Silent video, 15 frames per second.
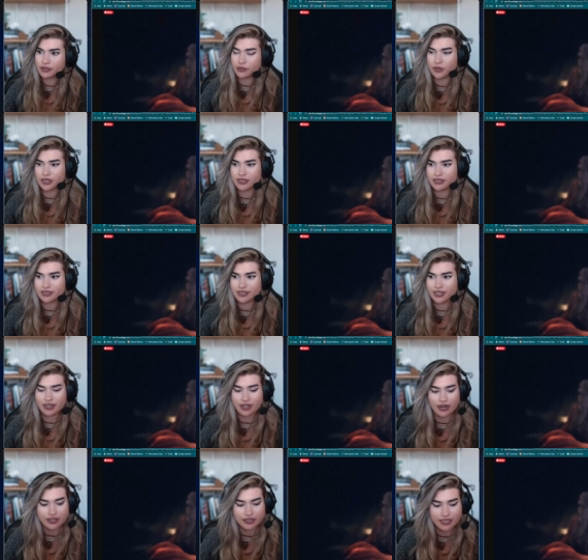up the ones
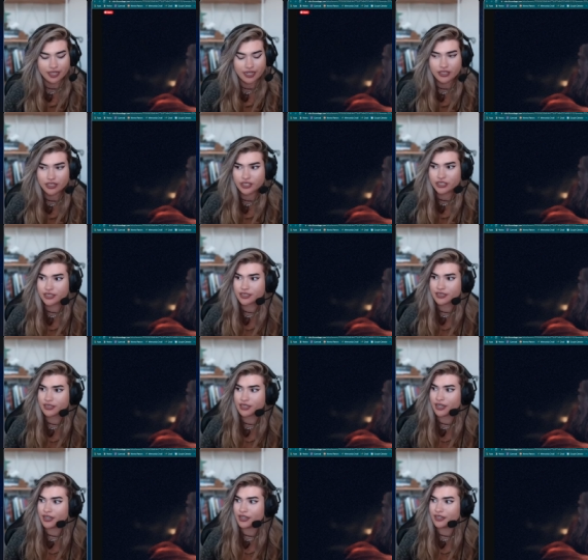that are
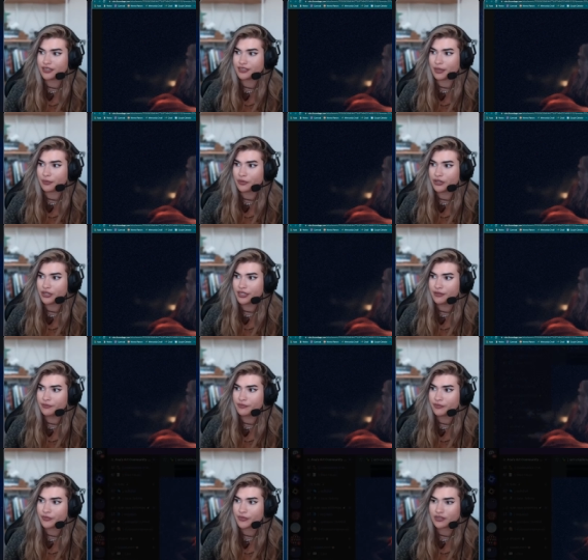contenders
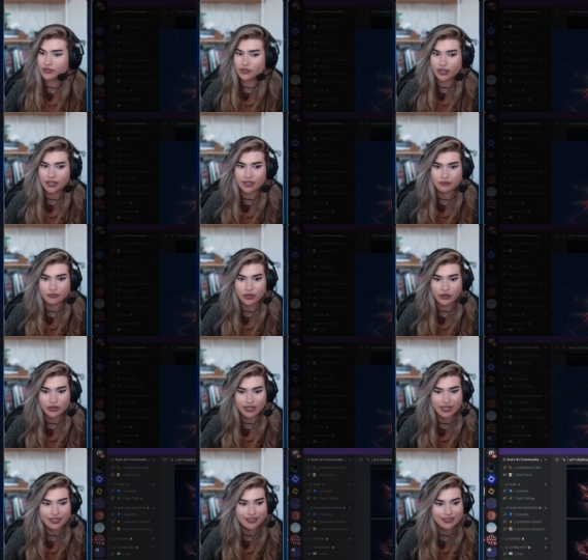separately so I can be
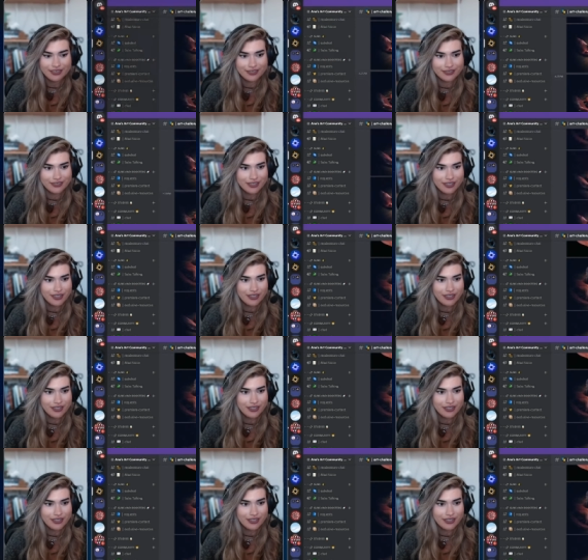organized.